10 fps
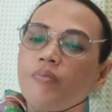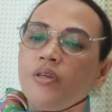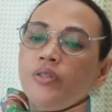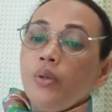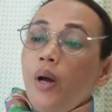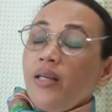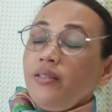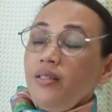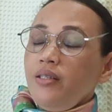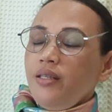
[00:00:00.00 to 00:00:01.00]
So as
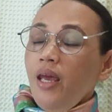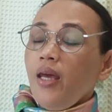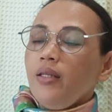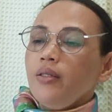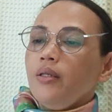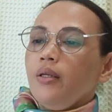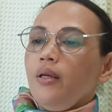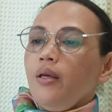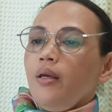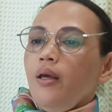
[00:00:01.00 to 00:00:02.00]
I said,
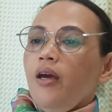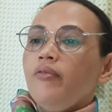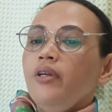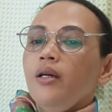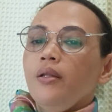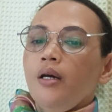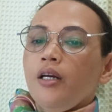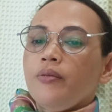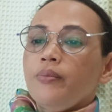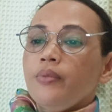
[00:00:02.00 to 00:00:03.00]
every
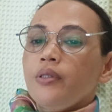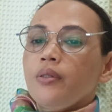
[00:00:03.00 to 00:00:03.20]
alarm,